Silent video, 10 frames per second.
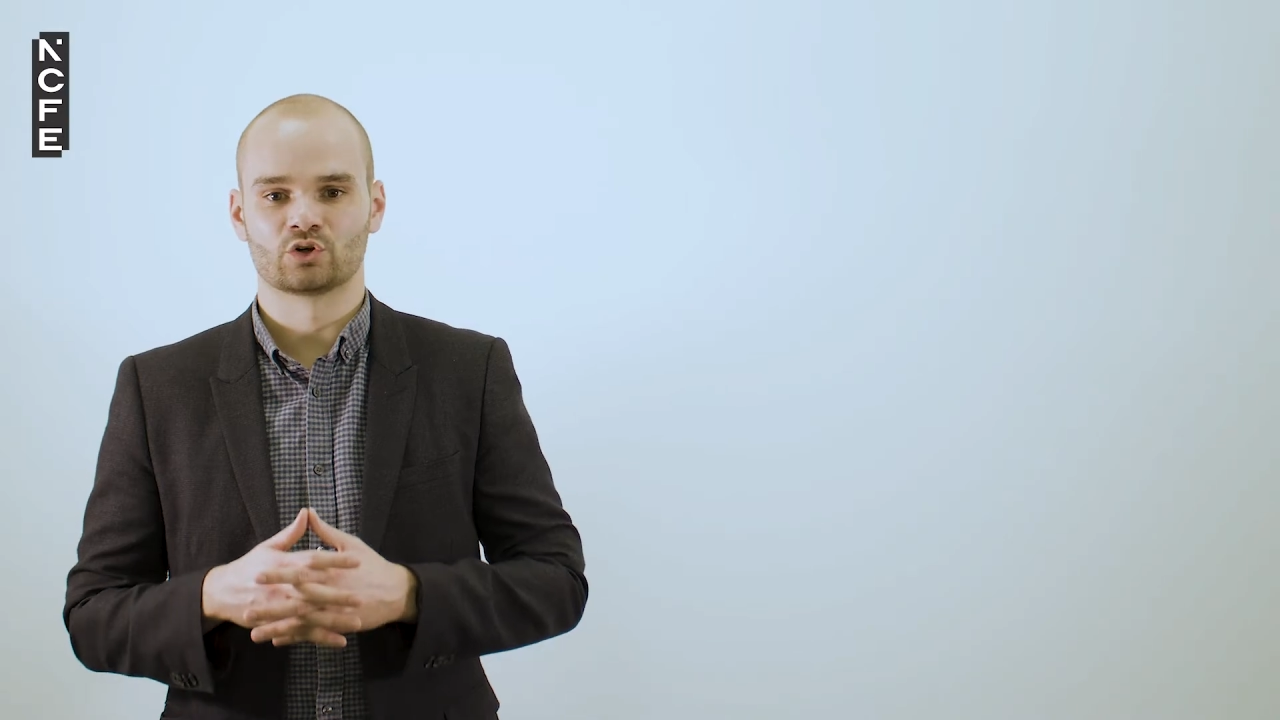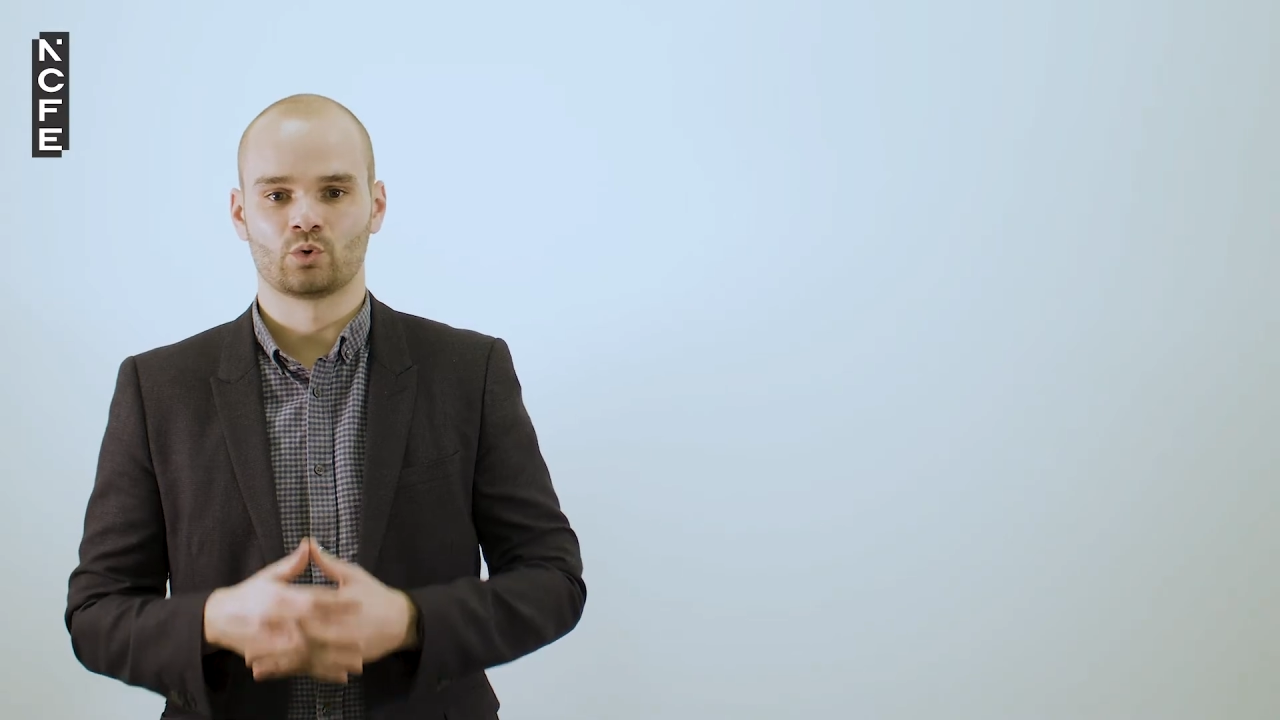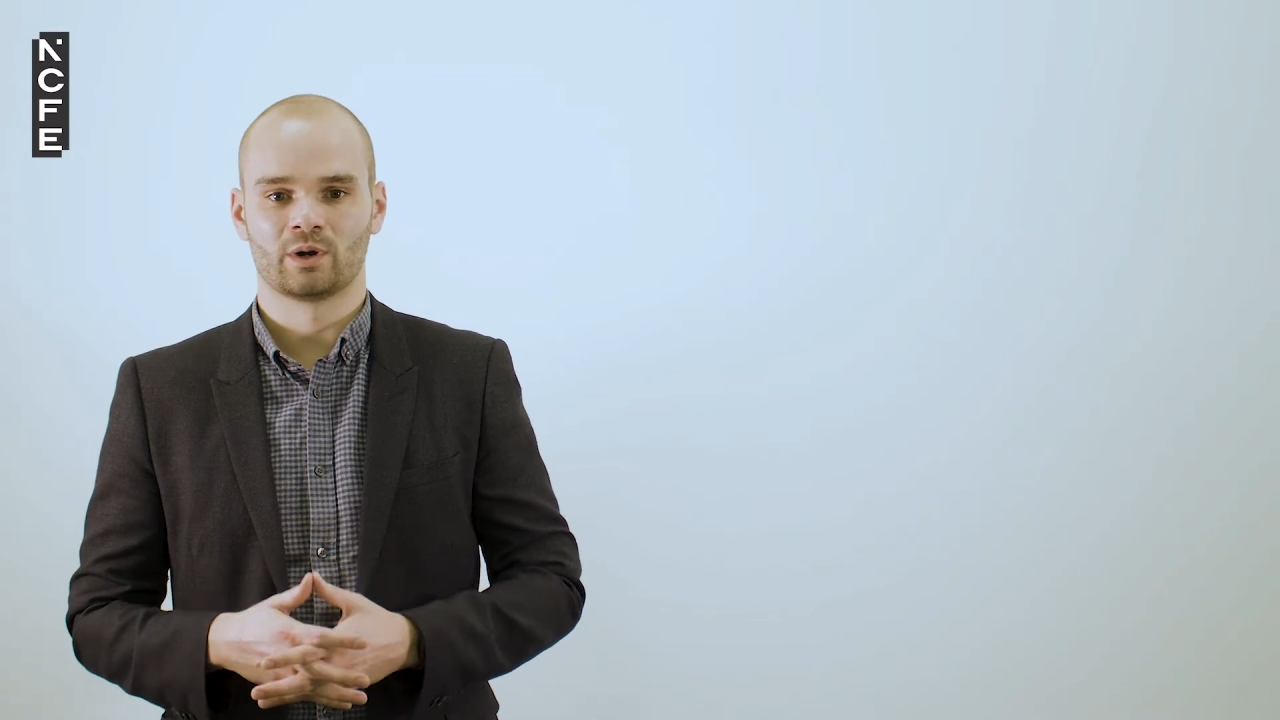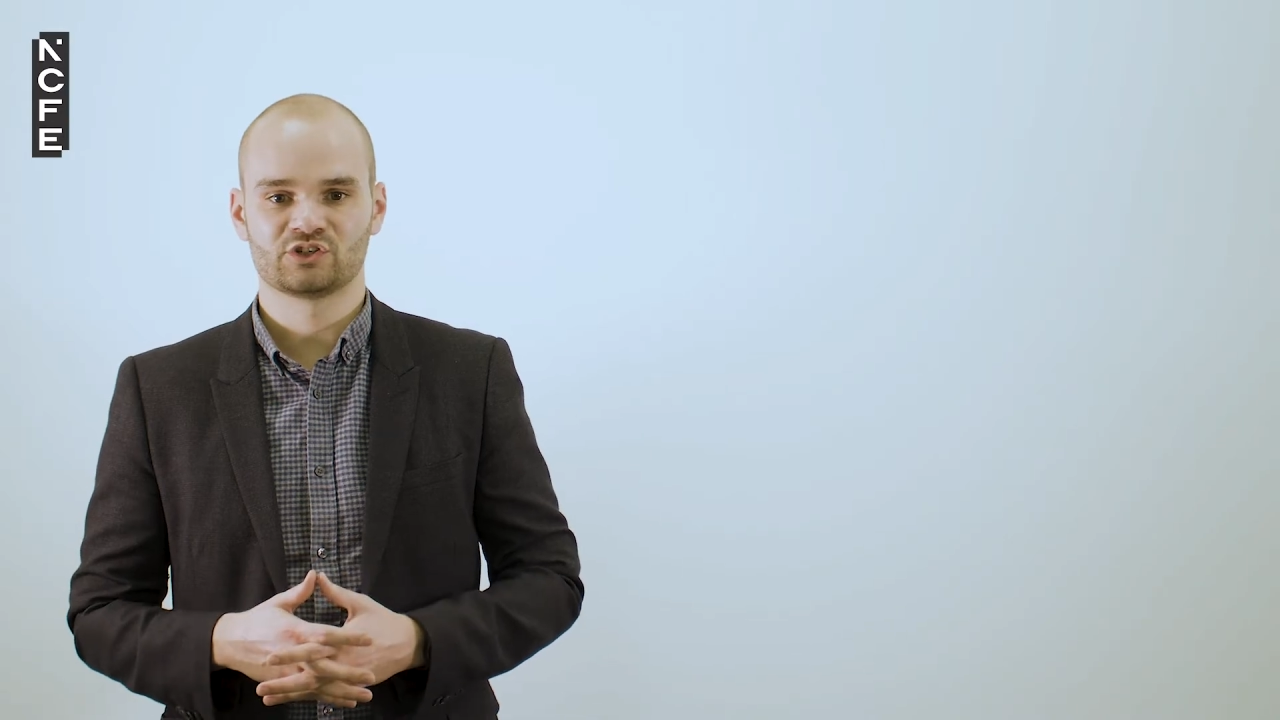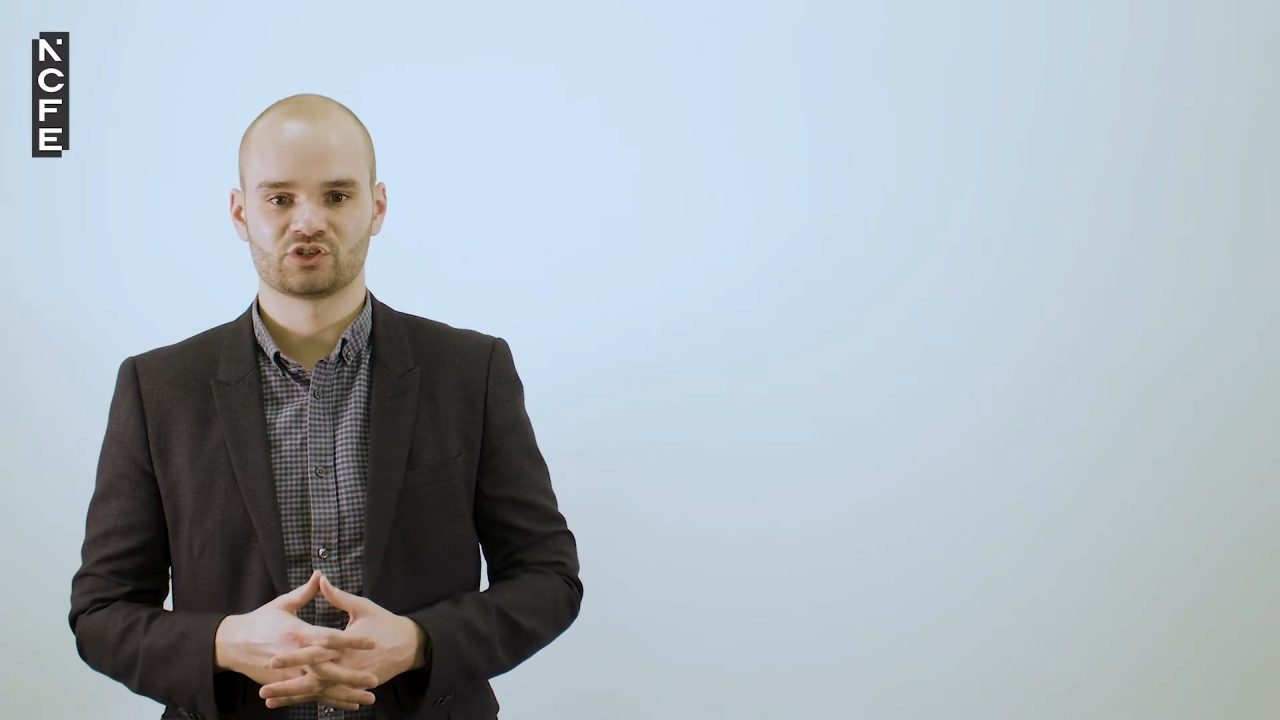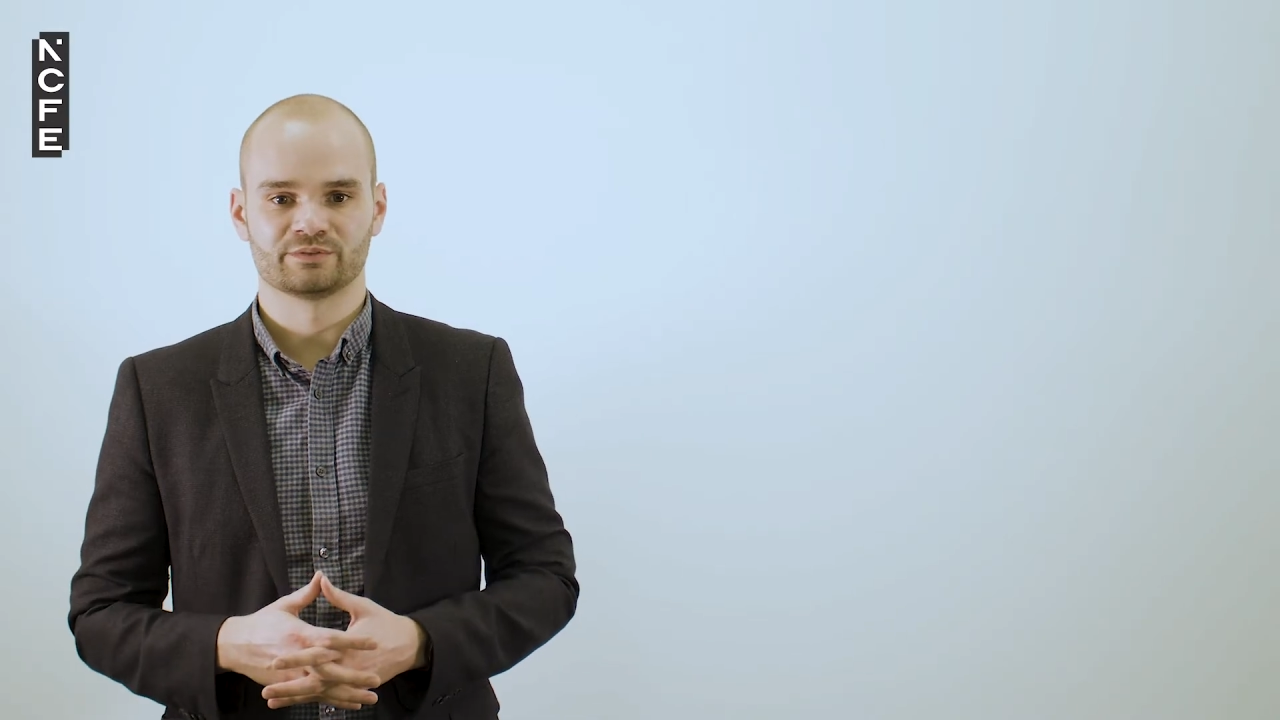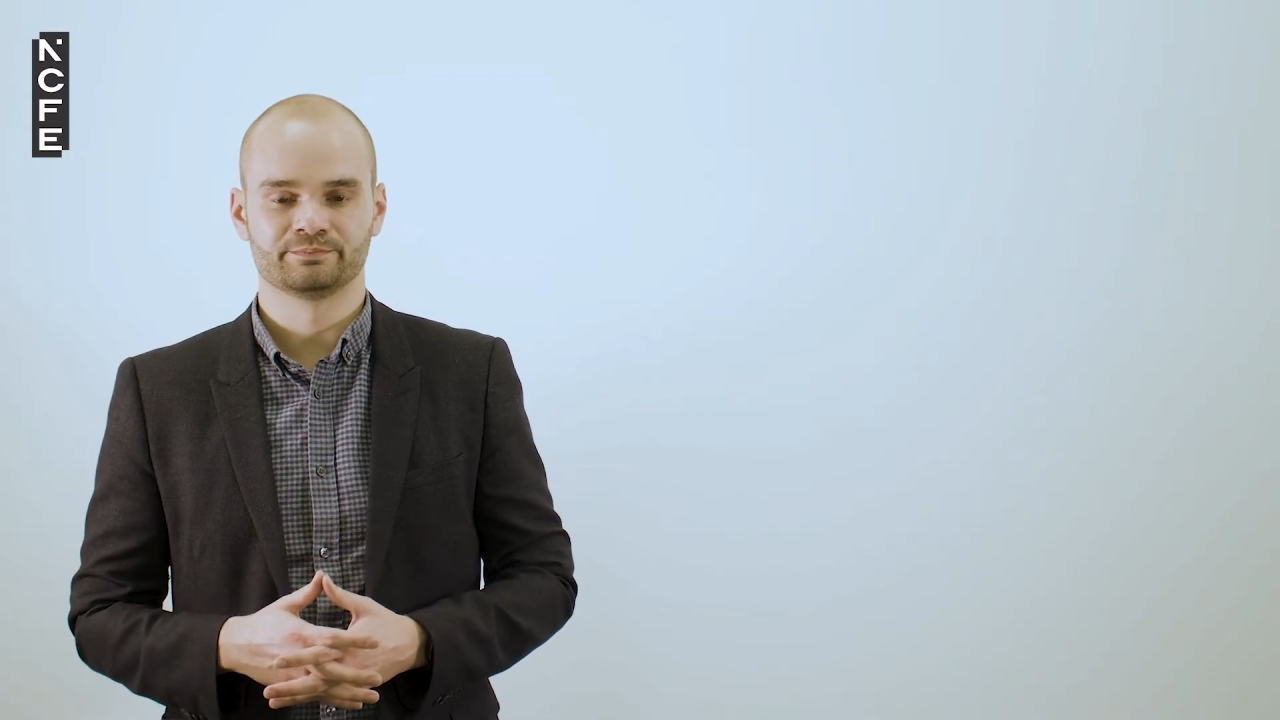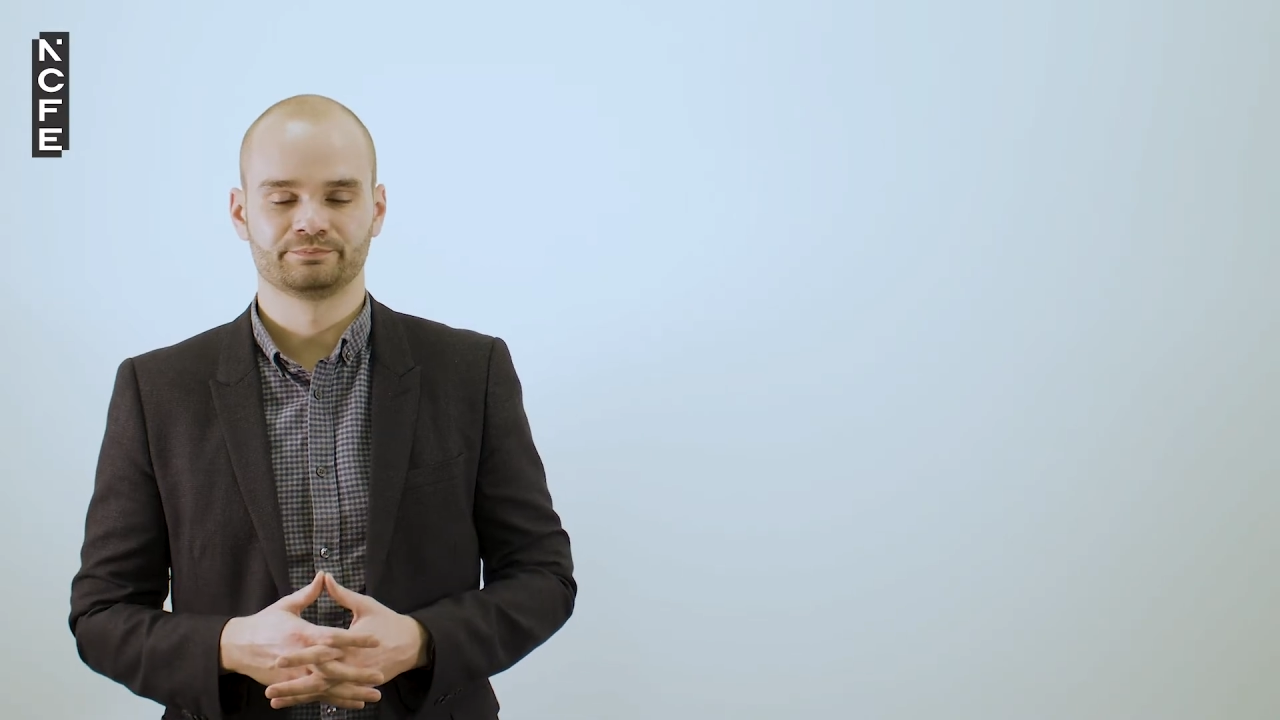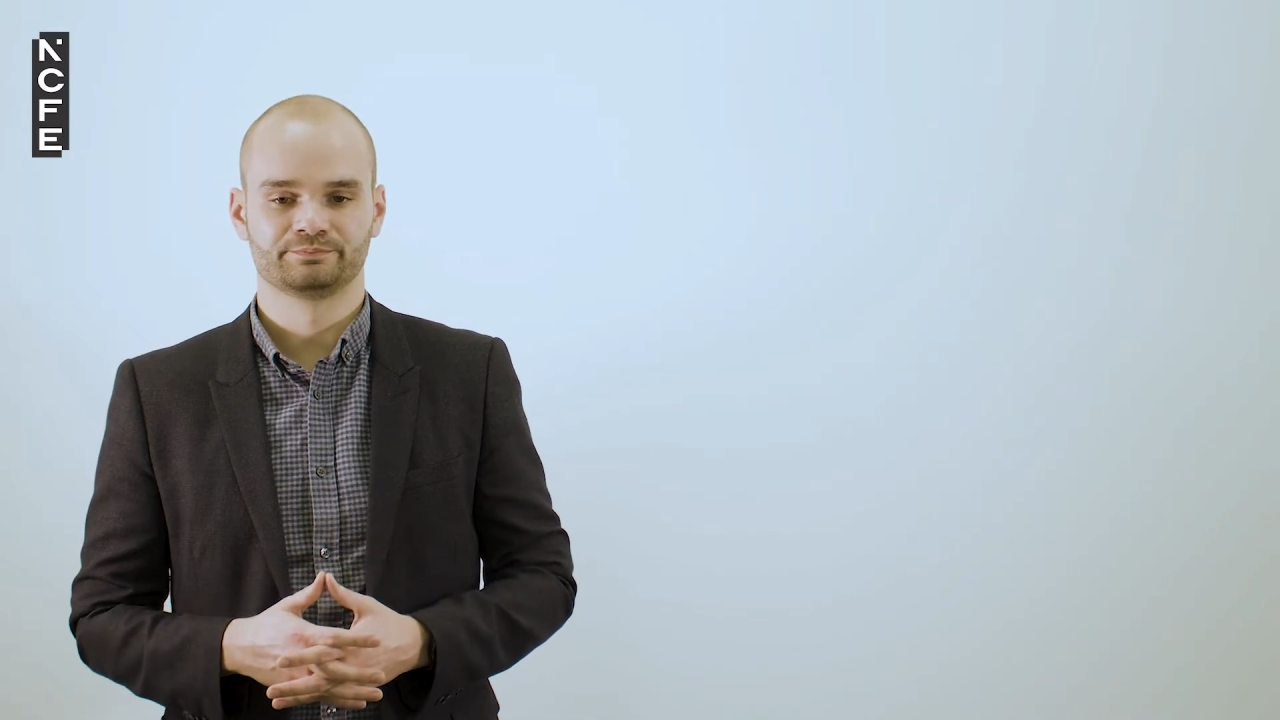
question.